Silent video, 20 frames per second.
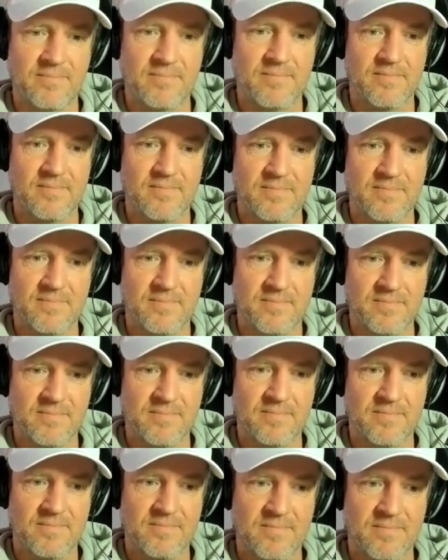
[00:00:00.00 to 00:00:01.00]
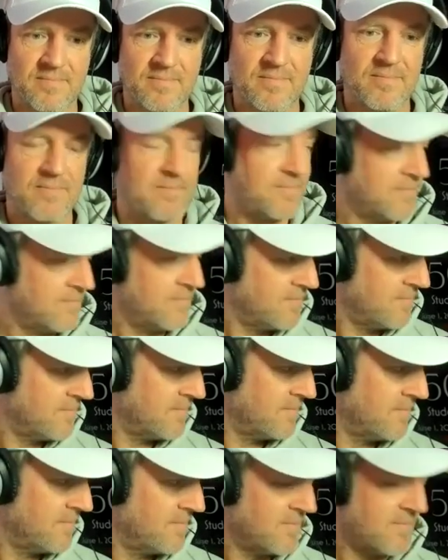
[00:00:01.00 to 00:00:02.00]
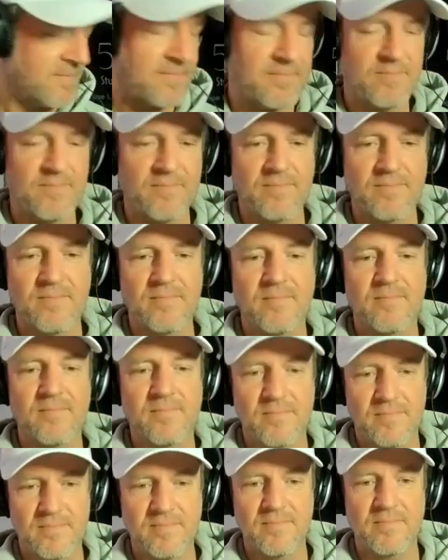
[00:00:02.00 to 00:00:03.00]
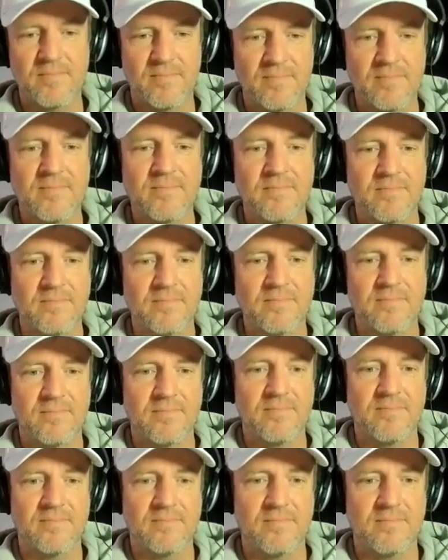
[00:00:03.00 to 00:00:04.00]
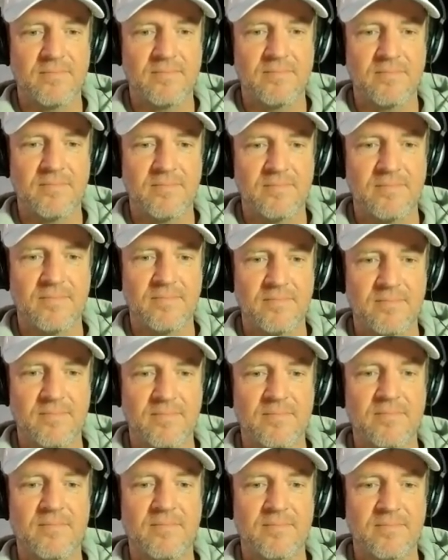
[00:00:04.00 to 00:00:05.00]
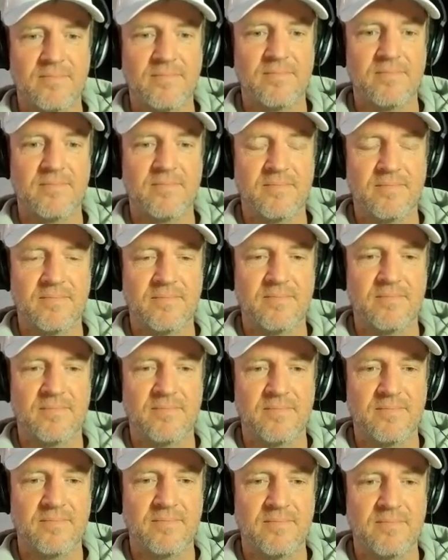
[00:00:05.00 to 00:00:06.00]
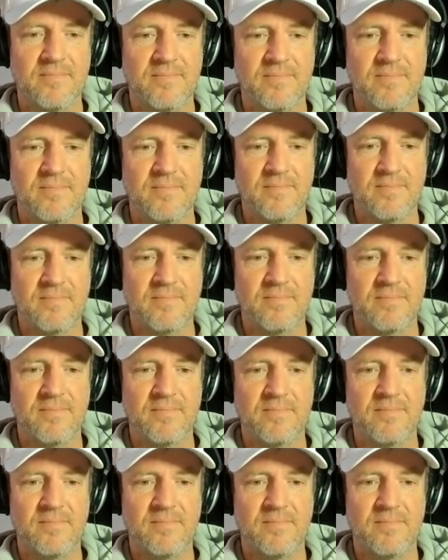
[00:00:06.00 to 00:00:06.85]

No words are spoken by the person on screen.